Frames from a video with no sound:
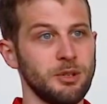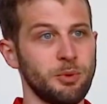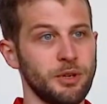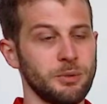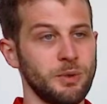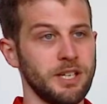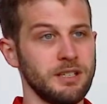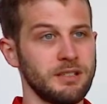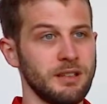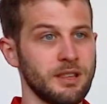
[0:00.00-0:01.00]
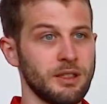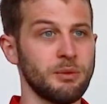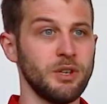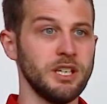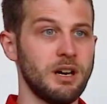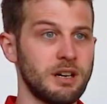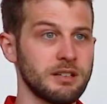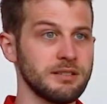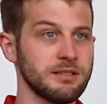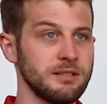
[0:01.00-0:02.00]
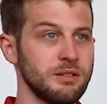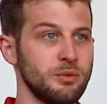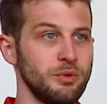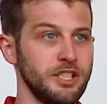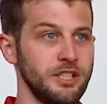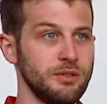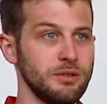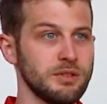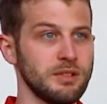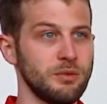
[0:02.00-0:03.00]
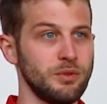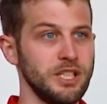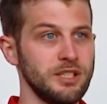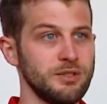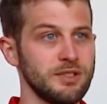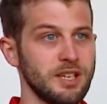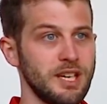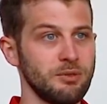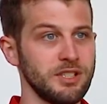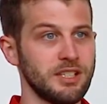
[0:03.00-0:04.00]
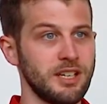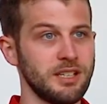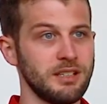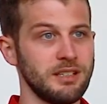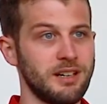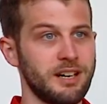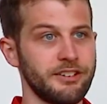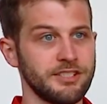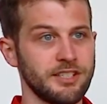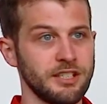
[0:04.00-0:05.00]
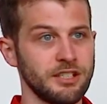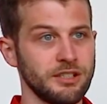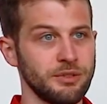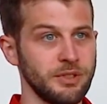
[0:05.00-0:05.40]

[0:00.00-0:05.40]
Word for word: in a broad way. The three R's, reduce, reuse and recycle are essential to